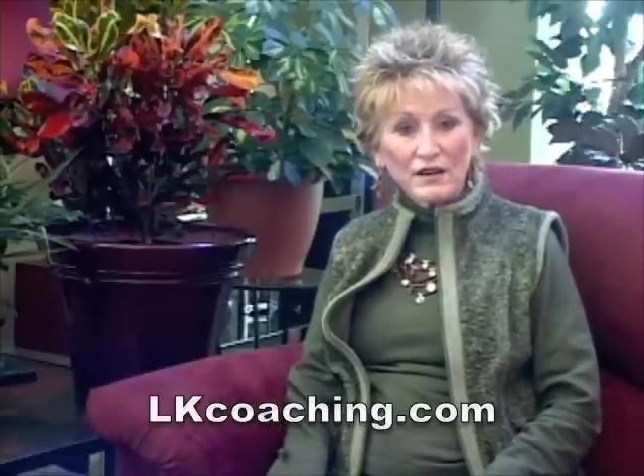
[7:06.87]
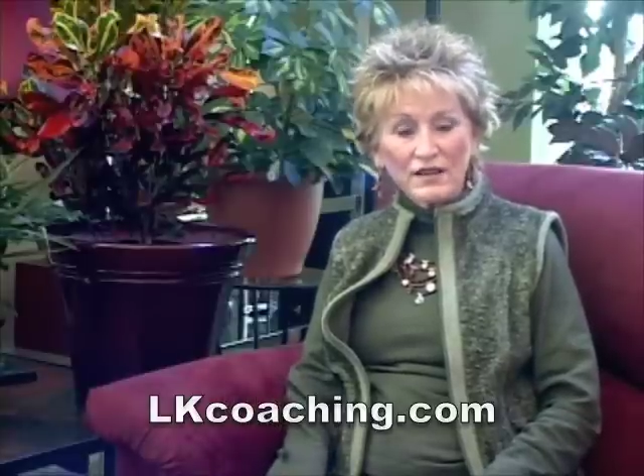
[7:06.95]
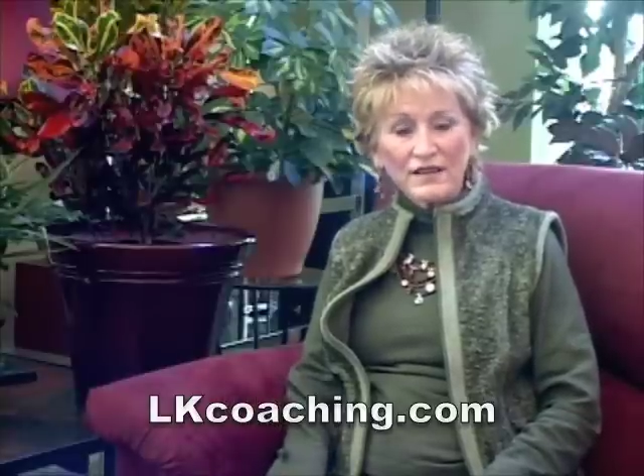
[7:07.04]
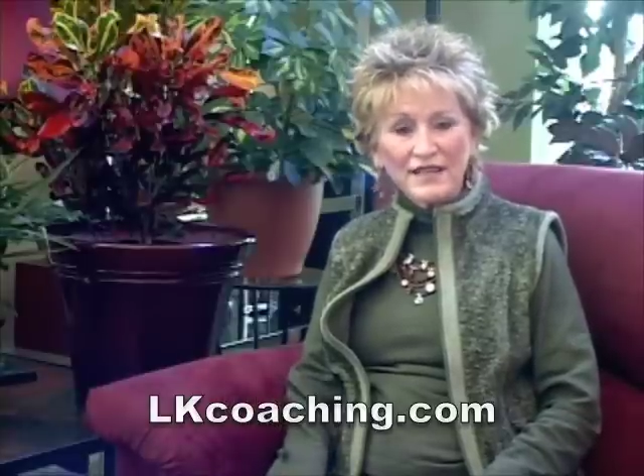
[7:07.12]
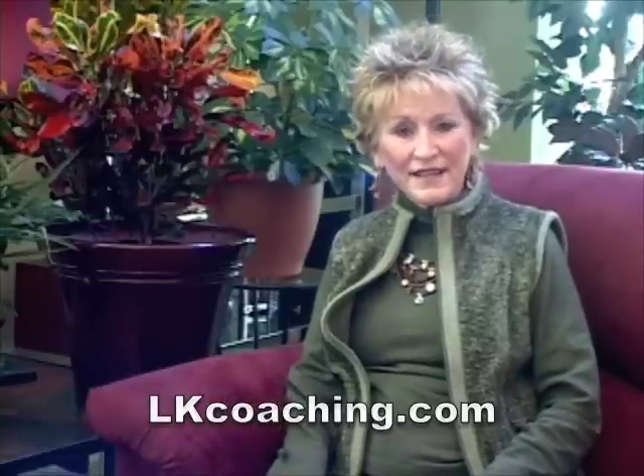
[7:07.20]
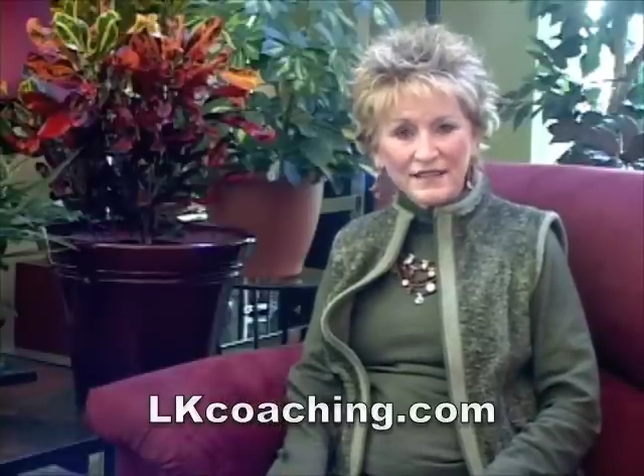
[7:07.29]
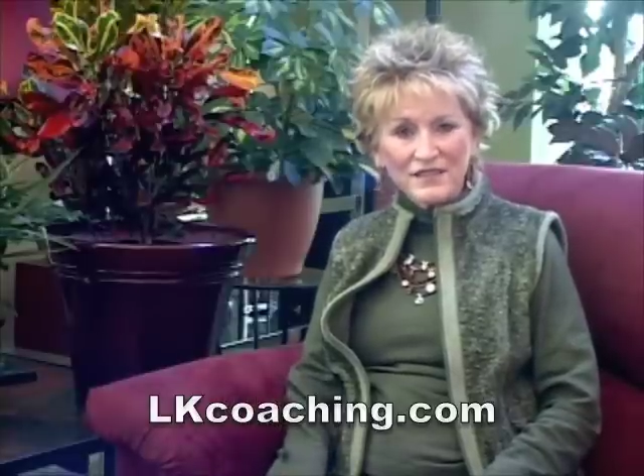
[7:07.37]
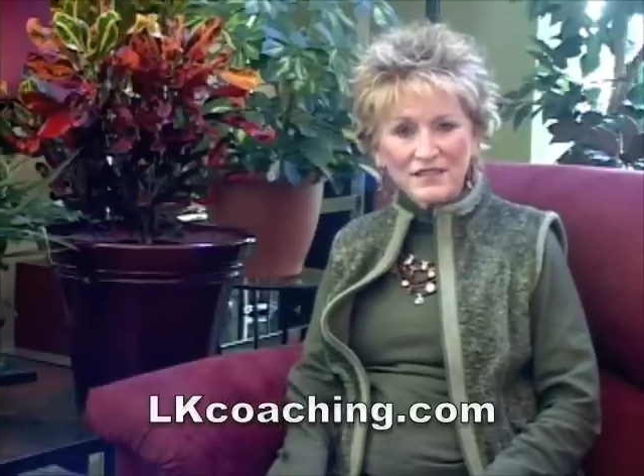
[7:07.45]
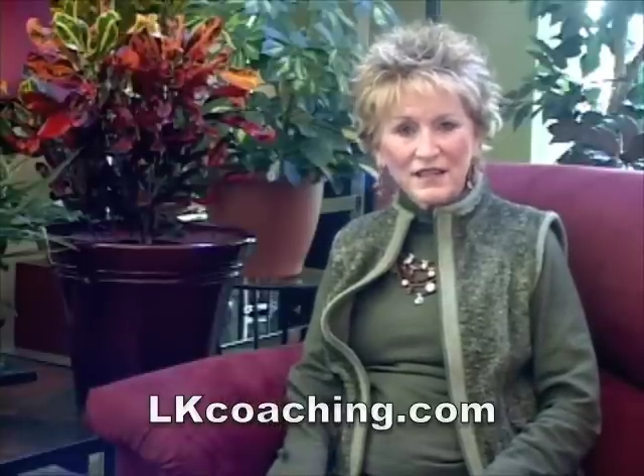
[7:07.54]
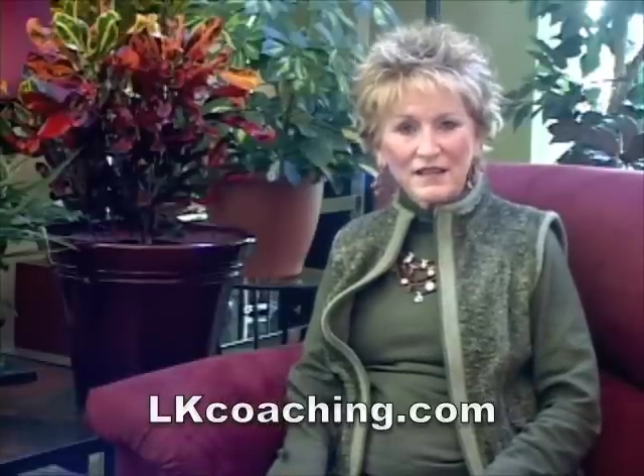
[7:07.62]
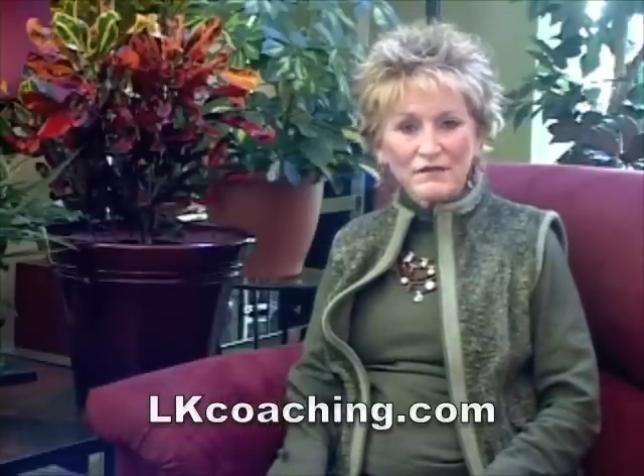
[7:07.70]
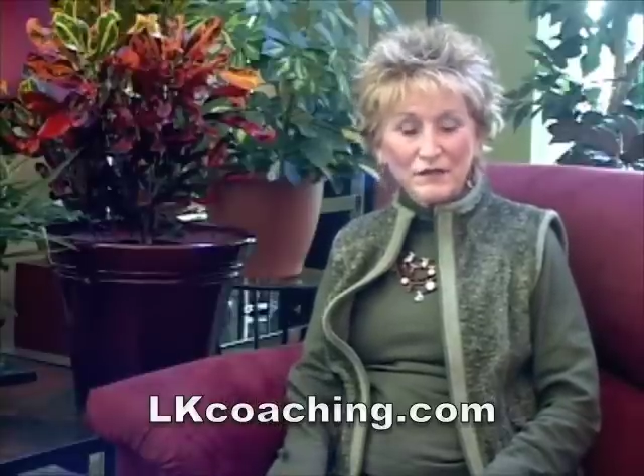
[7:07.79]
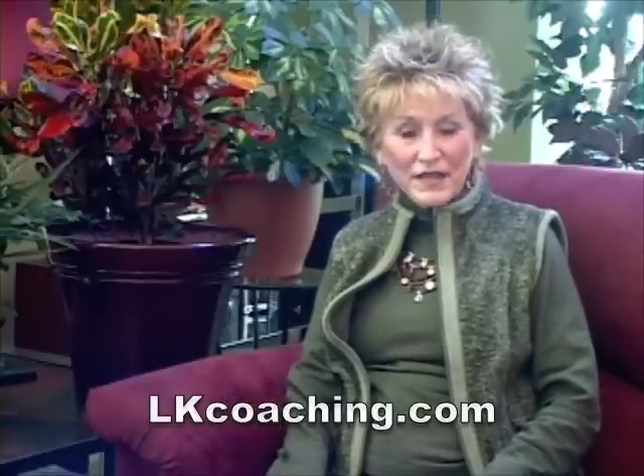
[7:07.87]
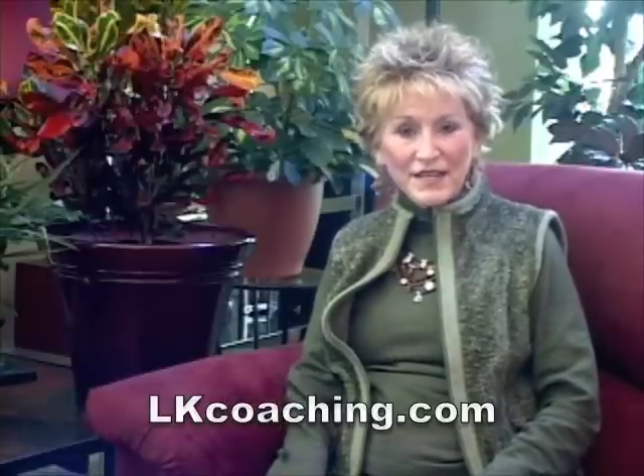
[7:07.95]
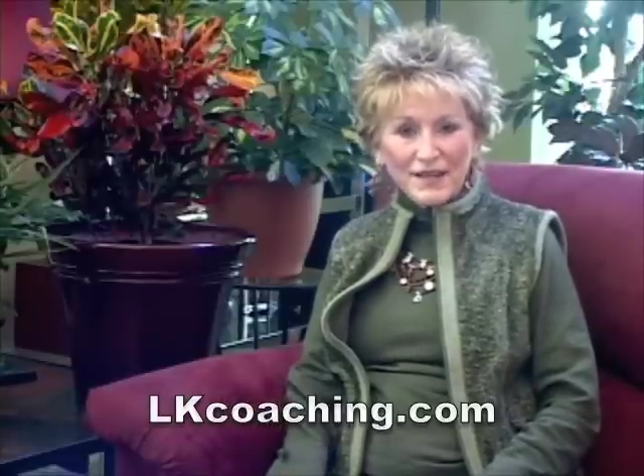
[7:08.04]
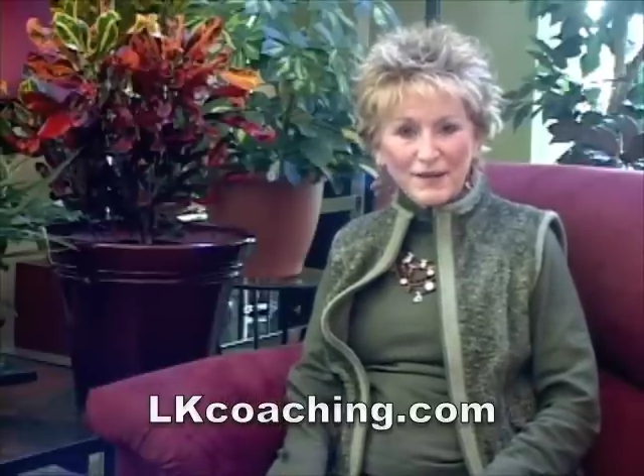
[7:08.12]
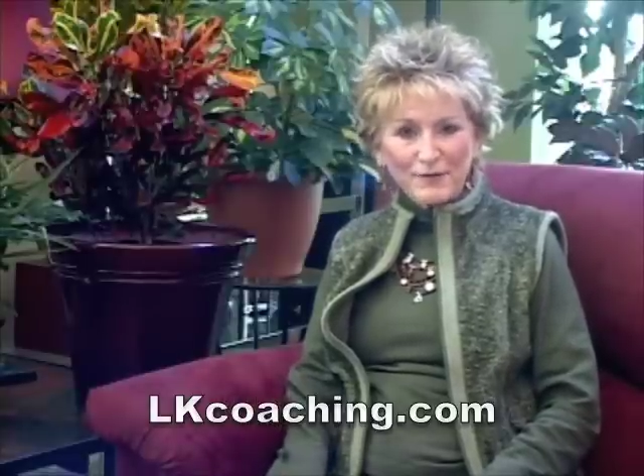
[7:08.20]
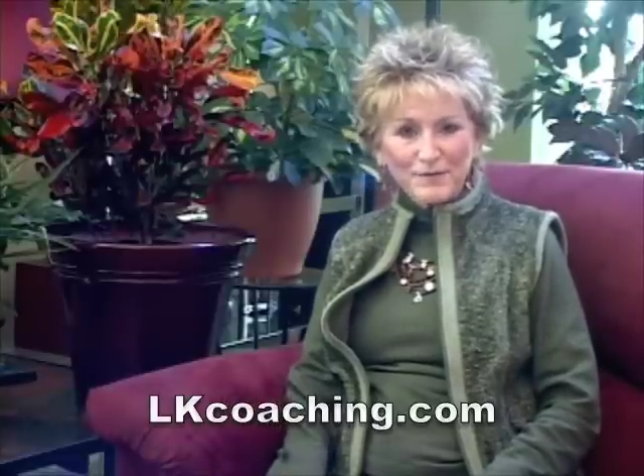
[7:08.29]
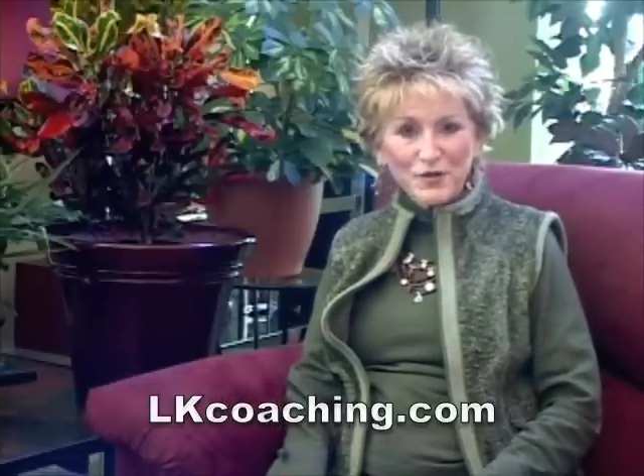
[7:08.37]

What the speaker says: on our next video.